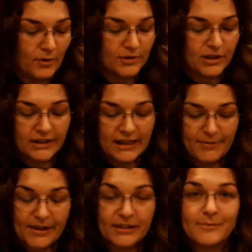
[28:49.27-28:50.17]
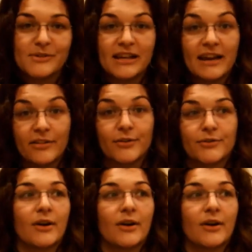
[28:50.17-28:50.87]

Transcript: or talking about them to the others.